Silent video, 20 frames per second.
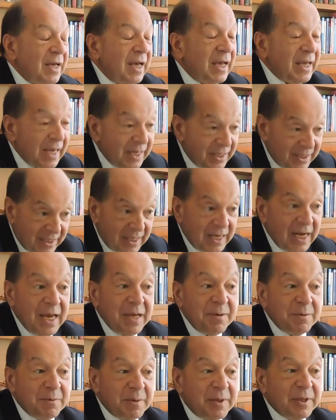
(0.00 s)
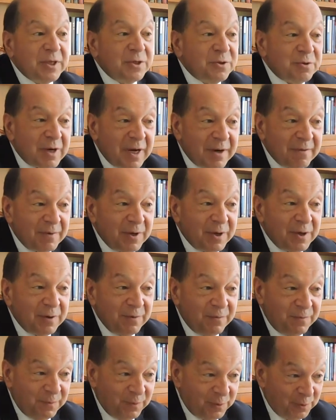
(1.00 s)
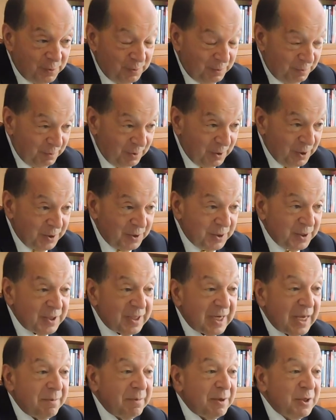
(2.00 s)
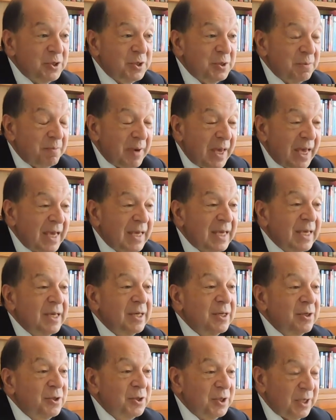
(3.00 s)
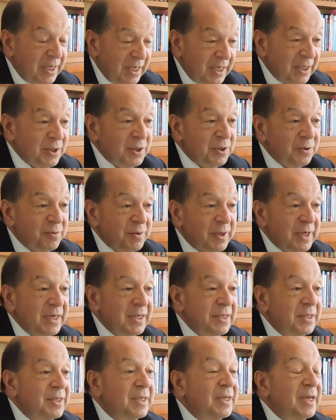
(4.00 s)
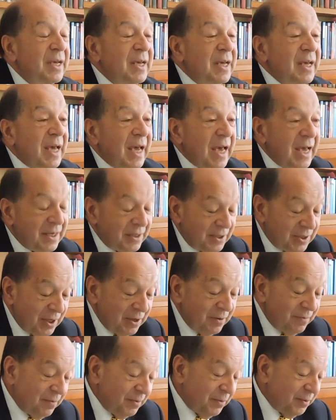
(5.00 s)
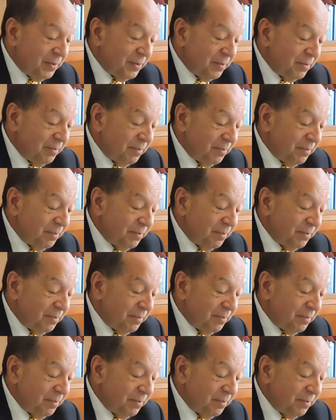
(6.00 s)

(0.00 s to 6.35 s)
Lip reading: against claims by the traveller for loss and damage to baggage, injuries, and so forth.